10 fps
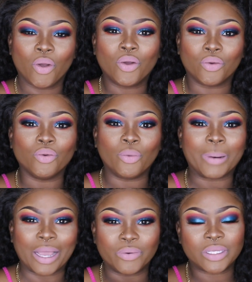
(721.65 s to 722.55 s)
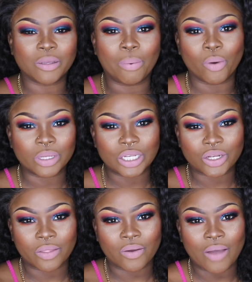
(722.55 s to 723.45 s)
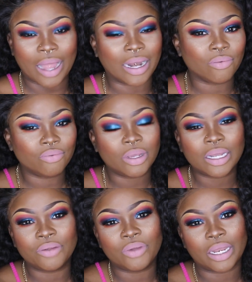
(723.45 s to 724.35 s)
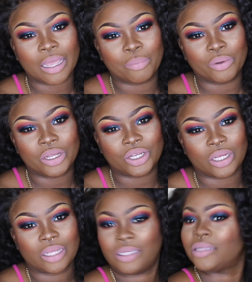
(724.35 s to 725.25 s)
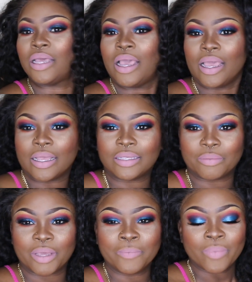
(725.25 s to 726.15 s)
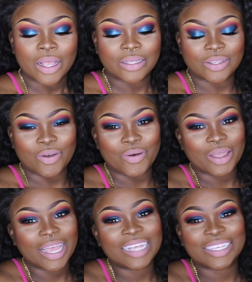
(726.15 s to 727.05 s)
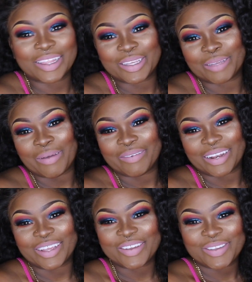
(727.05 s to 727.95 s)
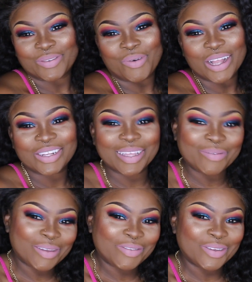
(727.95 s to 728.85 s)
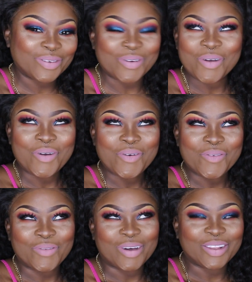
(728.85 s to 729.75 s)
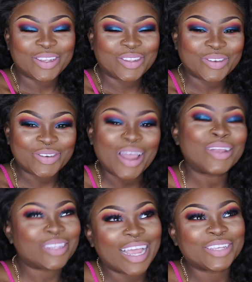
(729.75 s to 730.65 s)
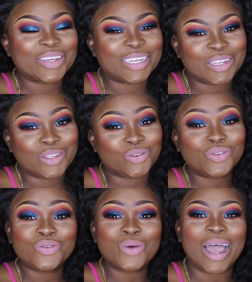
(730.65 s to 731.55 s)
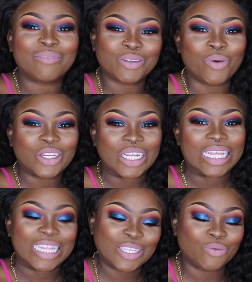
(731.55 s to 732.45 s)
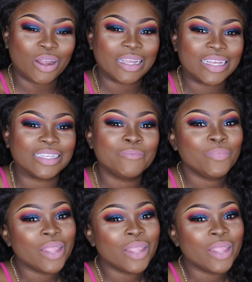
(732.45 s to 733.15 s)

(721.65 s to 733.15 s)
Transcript: we're a group, like we support each other, and I really appreciate it, isn't it? So yeah, so these are my videos. Watch them if you want to. I suggest you do after watching this one, because